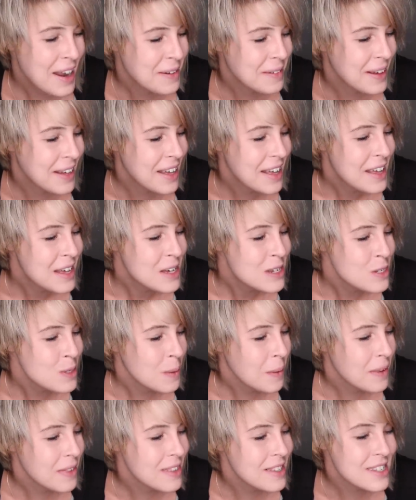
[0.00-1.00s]
anyway,
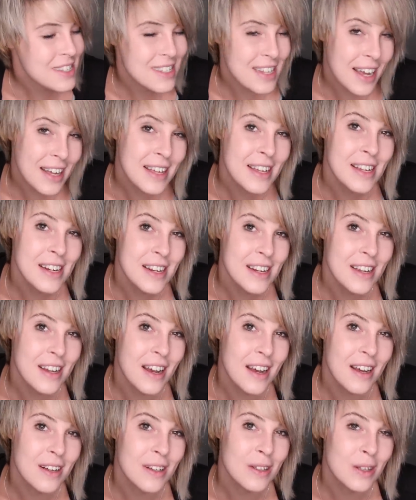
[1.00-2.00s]
so the
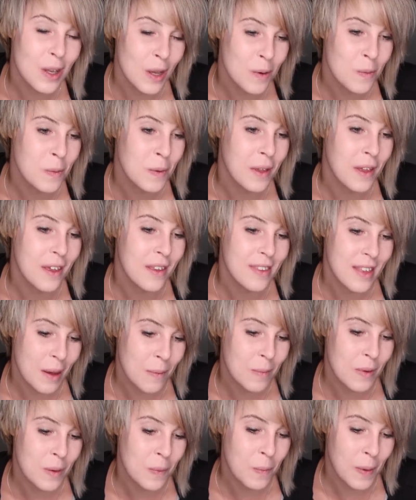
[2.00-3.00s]
second Goodwill
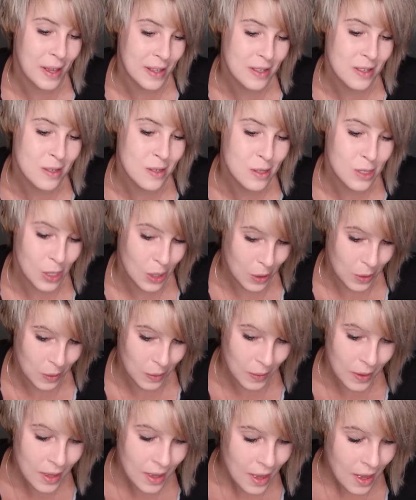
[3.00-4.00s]
that we went
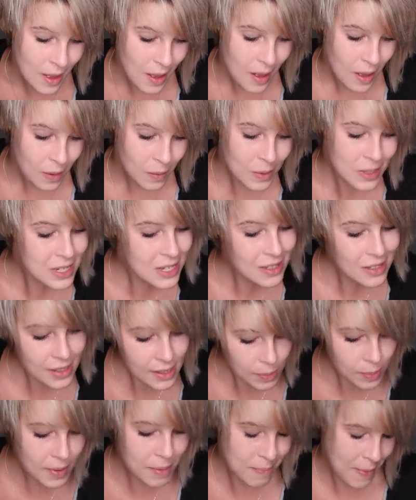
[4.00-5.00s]
to was a
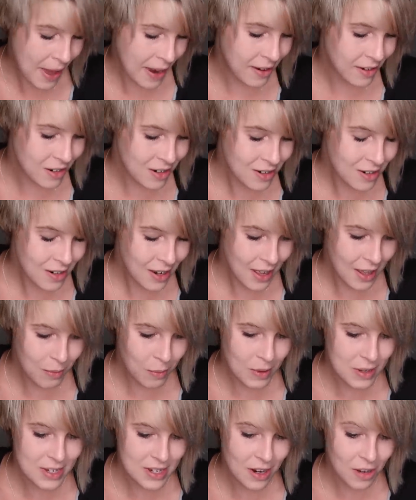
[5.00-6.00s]
little bit better.
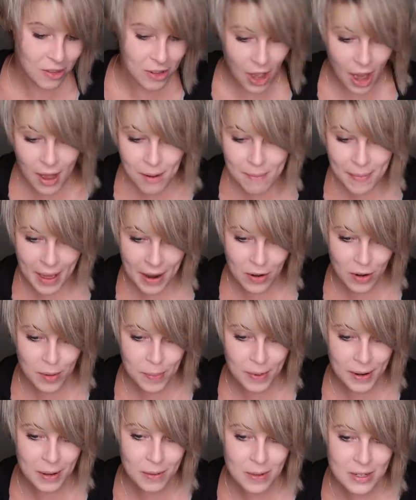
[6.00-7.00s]
It wasn't a lot
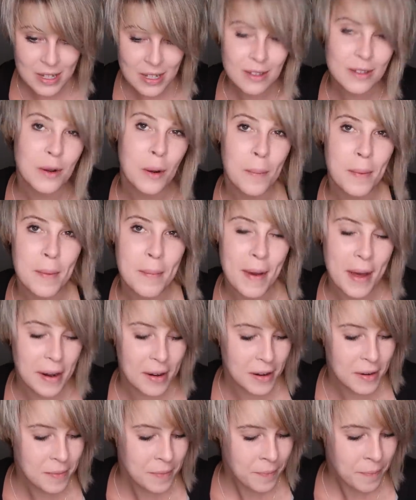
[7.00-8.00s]
better, but it was a little bit
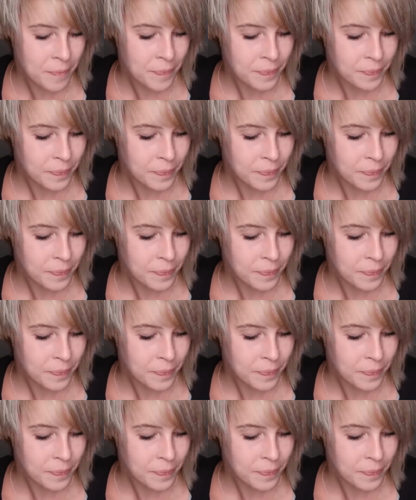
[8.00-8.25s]
better.